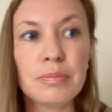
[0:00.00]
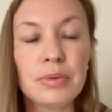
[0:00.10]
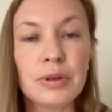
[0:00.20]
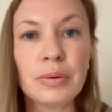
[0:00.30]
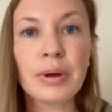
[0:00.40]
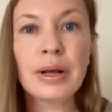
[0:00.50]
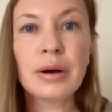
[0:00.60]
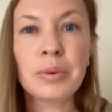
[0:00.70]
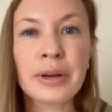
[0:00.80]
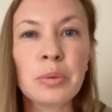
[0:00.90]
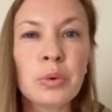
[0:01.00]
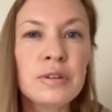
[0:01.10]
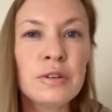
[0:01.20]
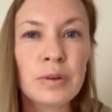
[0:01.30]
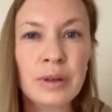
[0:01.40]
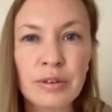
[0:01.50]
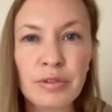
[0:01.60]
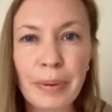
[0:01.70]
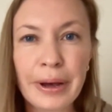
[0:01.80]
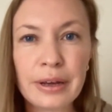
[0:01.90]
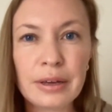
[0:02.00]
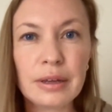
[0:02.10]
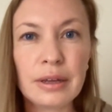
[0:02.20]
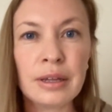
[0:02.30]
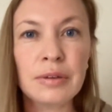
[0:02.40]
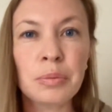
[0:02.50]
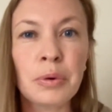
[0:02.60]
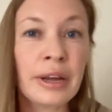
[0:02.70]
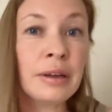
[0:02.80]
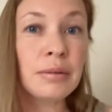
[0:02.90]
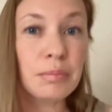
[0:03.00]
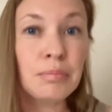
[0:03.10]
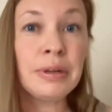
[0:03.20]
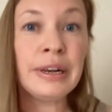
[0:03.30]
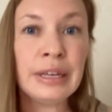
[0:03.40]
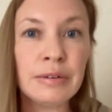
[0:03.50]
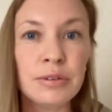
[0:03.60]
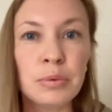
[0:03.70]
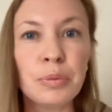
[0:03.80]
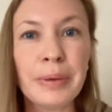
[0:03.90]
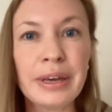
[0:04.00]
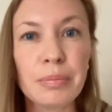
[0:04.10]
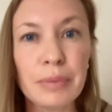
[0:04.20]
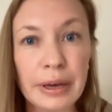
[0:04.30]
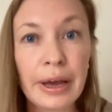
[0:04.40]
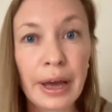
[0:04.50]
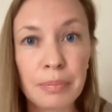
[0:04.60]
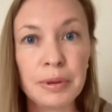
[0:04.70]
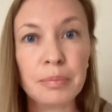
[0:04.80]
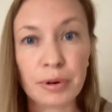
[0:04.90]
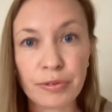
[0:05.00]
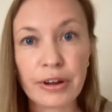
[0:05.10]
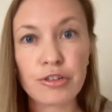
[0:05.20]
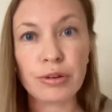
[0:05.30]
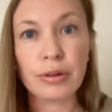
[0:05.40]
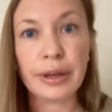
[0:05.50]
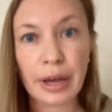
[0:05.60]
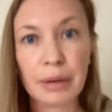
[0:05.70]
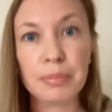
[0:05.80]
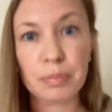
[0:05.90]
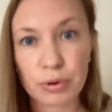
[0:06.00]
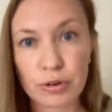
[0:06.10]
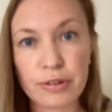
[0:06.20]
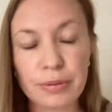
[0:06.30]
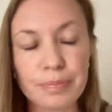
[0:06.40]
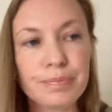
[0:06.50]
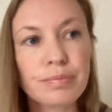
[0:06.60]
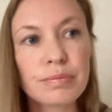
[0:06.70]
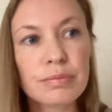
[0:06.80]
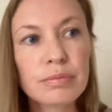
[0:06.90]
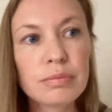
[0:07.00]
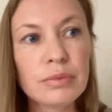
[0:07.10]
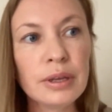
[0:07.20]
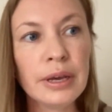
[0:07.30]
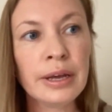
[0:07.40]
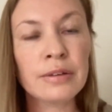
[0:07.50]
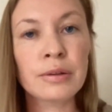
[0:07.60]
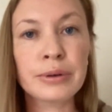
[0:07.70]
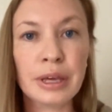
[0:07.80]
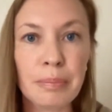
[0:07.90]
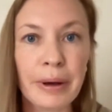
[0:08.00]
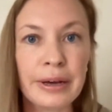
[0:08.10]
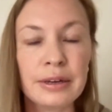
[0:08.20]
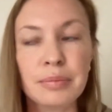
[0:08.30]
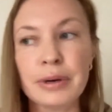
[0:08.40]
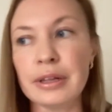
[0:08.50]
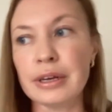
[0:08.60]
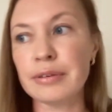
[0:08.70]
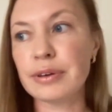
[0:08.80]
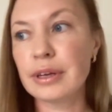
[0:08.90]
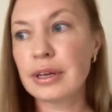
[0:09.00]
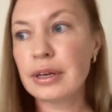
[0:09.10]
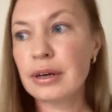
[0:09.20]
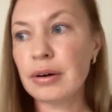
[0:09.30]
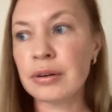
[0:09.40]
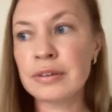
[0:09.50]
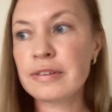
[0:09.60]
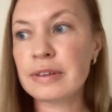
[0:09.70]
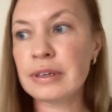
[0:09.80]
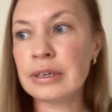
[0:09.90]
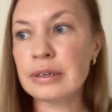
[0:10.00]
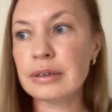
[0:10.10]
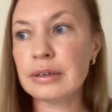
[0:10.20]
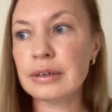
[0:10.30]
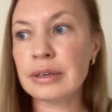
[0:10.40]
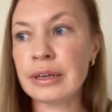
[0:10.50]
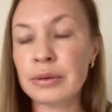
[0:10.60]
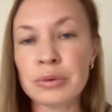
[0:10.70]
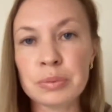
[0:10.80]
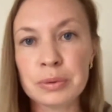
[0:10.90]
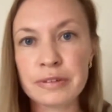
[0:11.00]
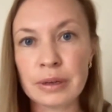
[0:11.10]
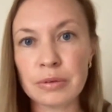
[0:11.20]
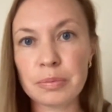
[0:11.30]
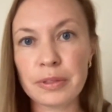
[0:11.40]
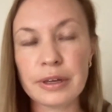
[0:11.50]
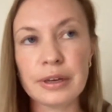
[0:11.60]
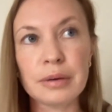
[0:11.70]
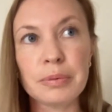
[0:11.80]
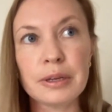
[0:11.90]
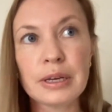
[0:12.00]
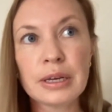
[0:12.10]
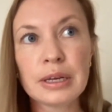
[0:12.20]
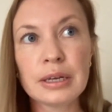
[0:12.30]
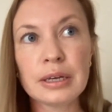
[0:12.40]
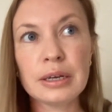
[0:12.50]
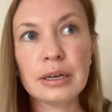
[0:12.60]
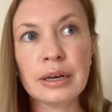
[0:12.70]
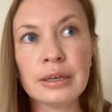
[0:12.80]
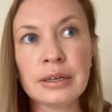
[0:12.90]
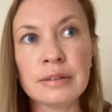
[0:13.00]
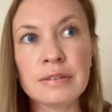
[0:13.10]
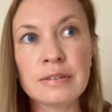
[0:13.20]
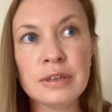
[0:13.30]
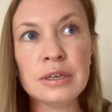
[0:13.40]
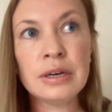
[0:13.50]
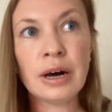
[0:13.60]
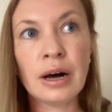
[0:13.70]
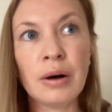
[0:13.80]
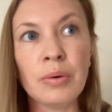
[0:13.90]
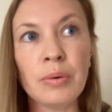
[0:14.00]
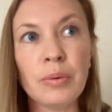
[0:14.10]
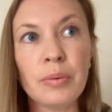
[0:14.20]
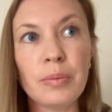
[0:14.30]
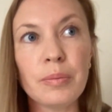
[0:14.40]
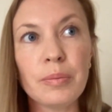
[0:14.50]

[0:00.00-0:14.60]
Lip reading: you know, what I wanted to give back and what I believed would make me a happy professional, a happy person. And looking back at my life, honestly, and I know it will sound pathetic, but I can see how